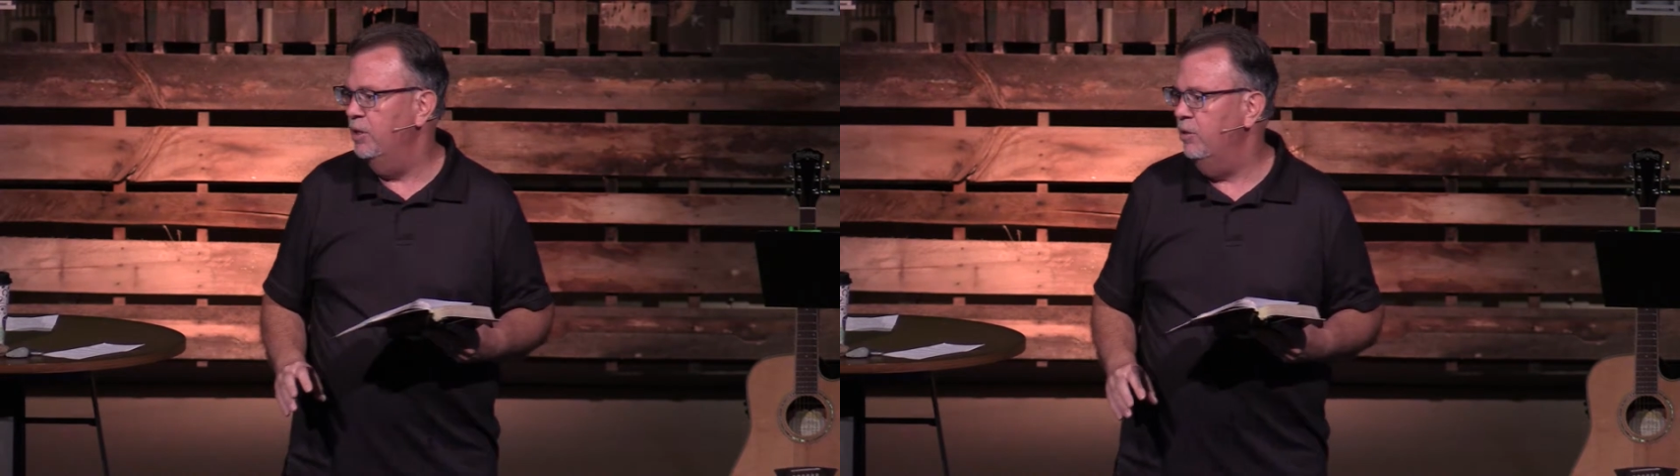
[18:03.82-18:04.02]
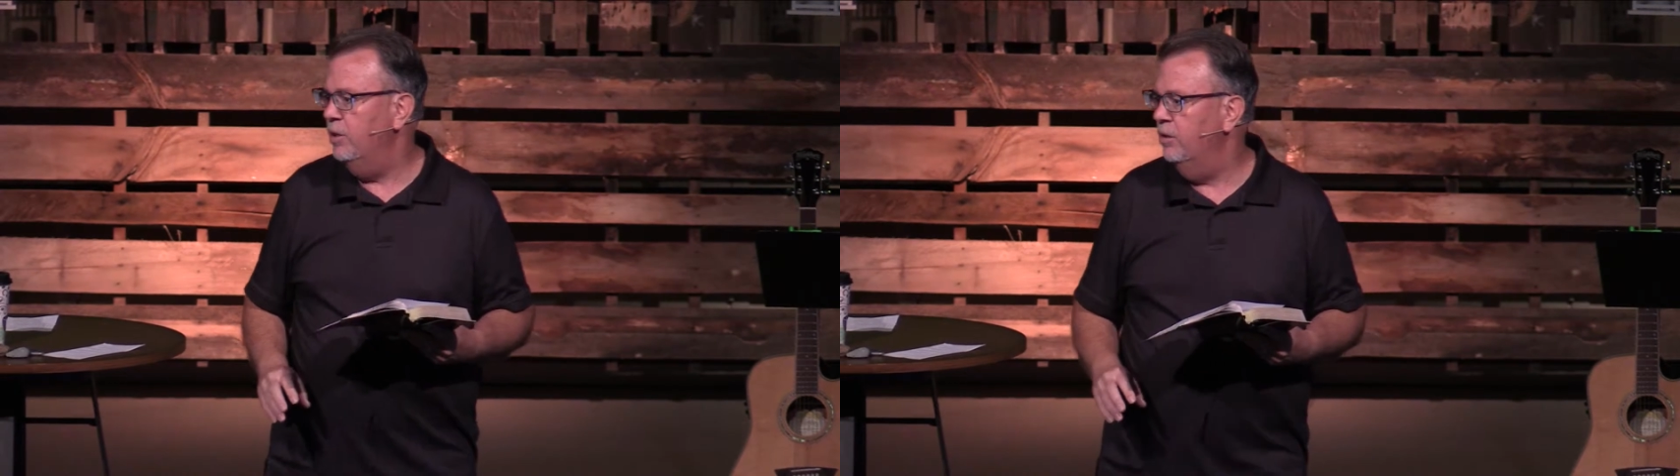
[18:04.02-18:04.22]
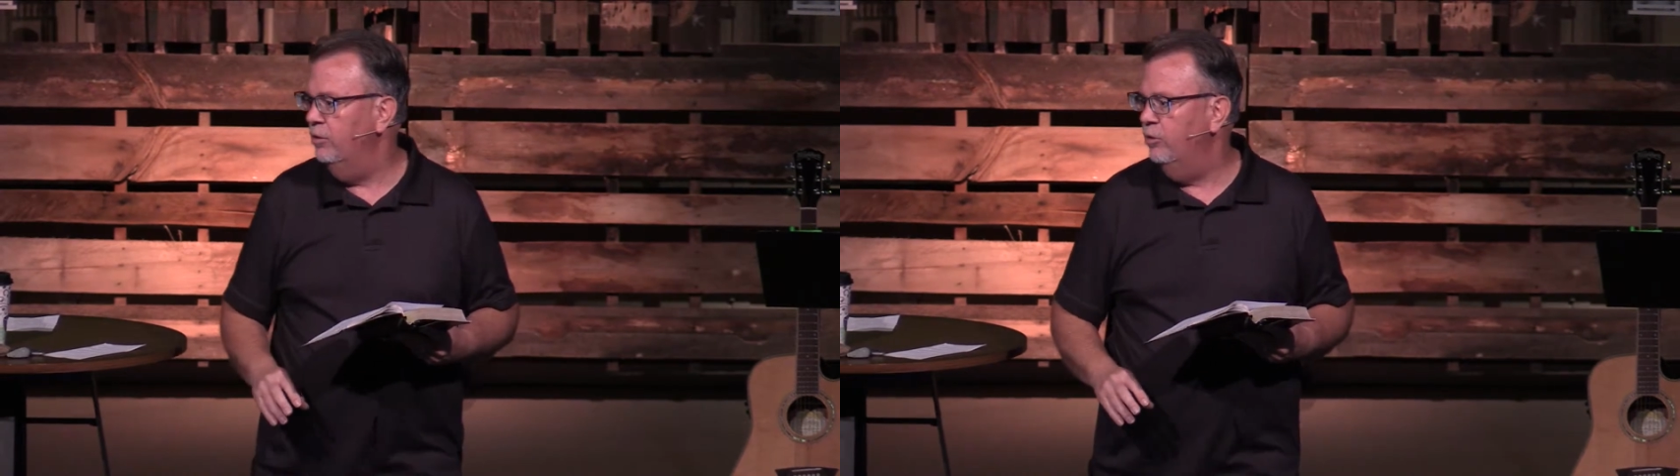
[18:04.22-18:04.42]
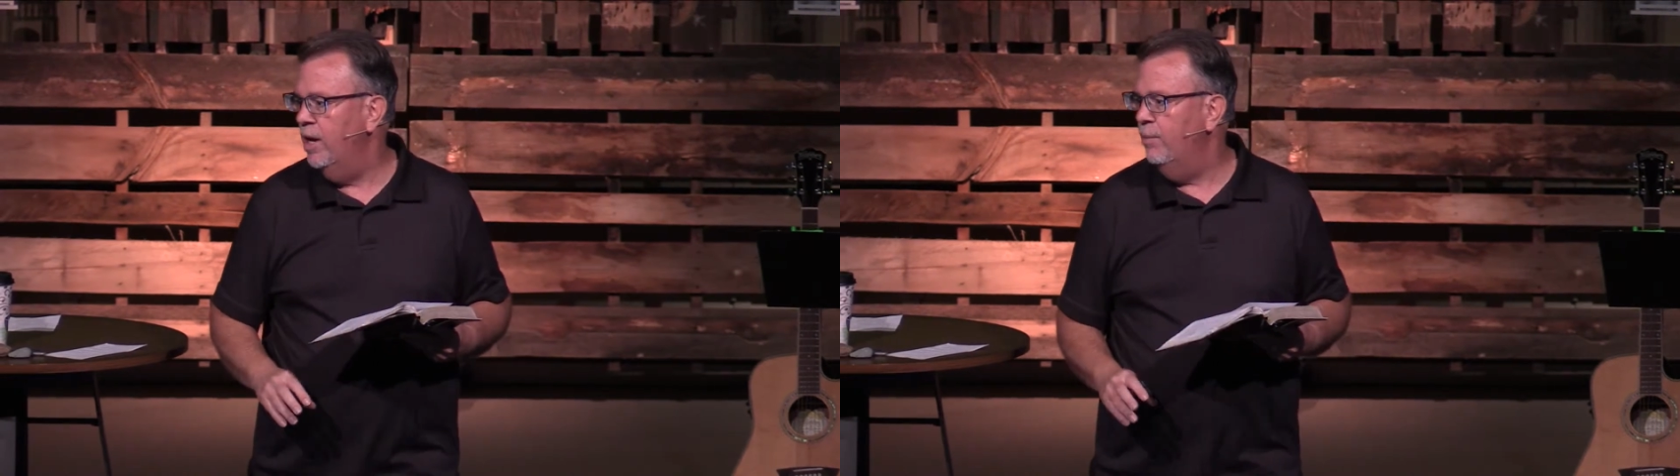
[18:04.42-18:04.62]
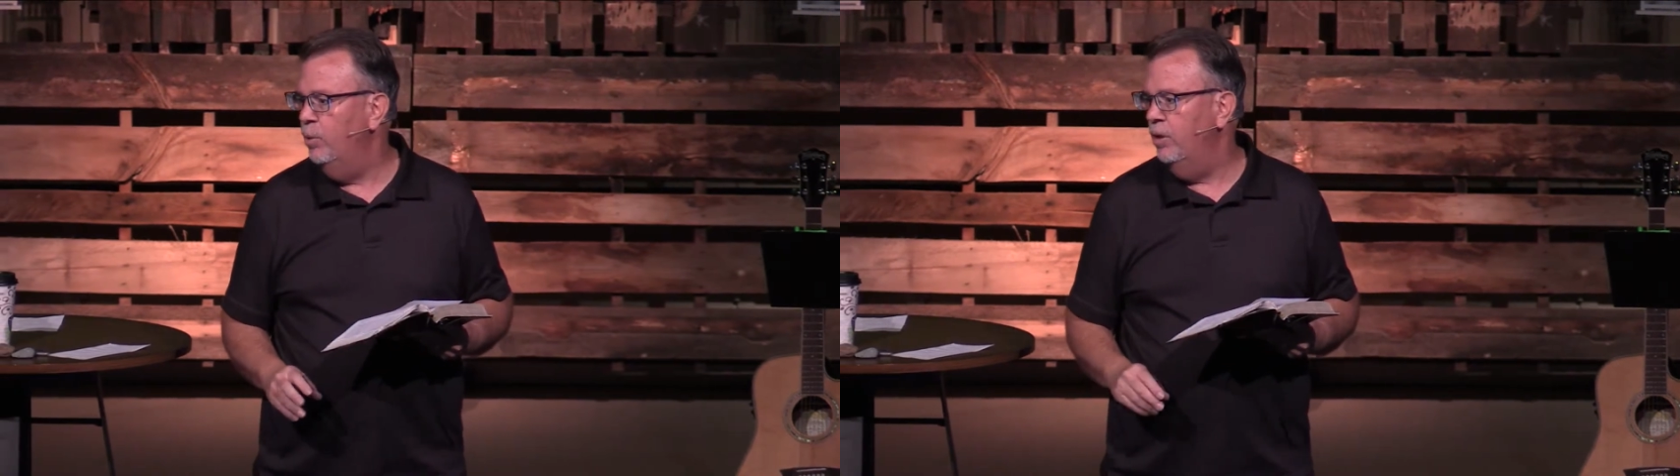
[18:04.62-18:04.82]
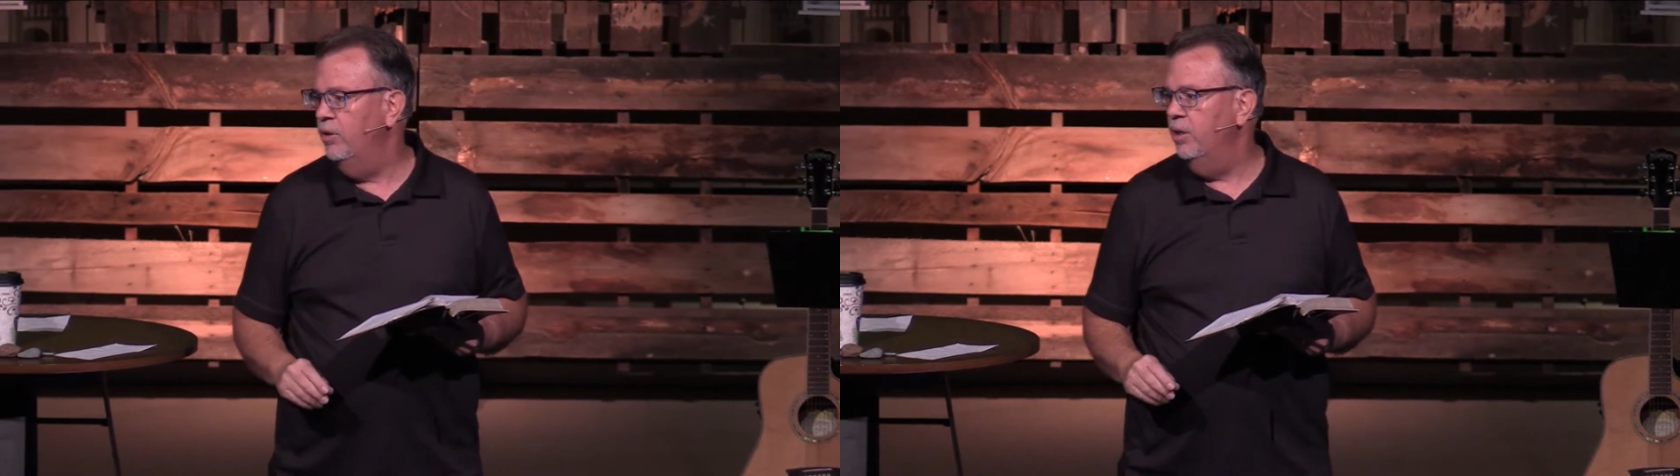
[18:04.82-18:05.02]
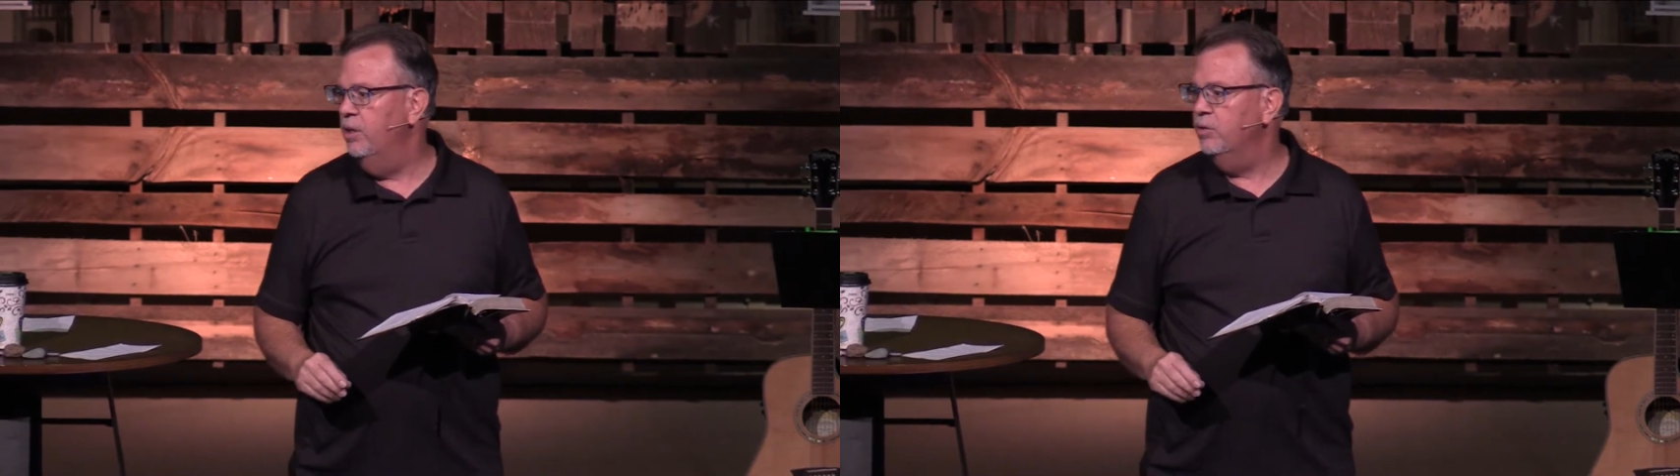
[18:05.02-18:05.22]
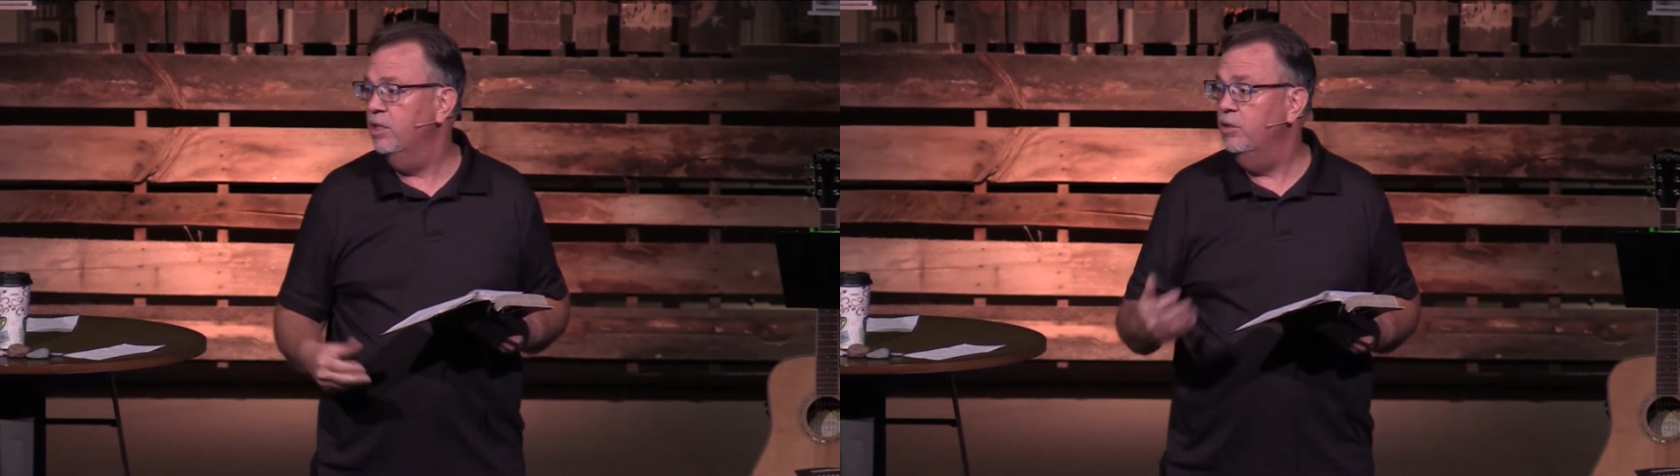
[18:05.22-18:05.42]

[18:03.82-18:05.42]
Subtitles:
you can grab one of those,